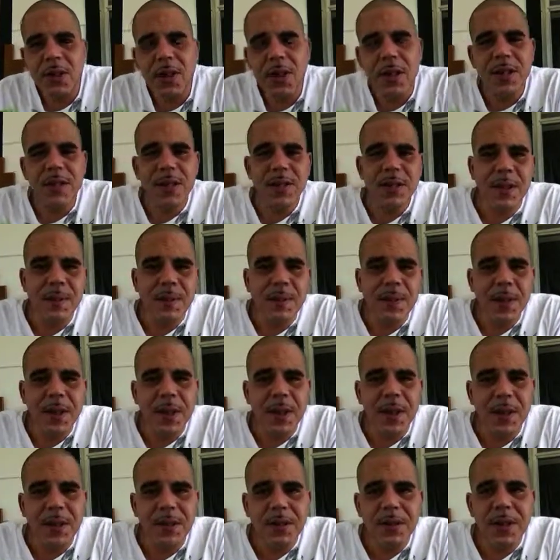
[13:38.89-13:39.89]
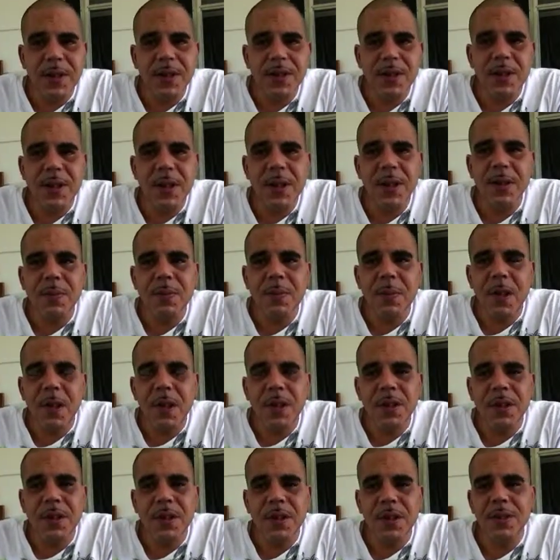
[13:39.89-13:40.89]
good at something else, and you need a
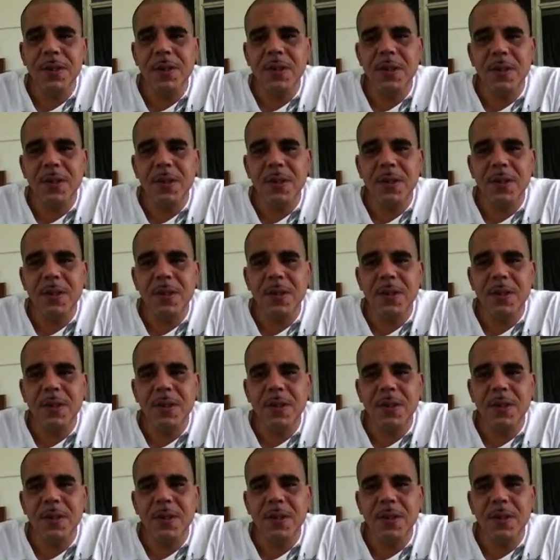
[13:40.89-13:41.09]
partner.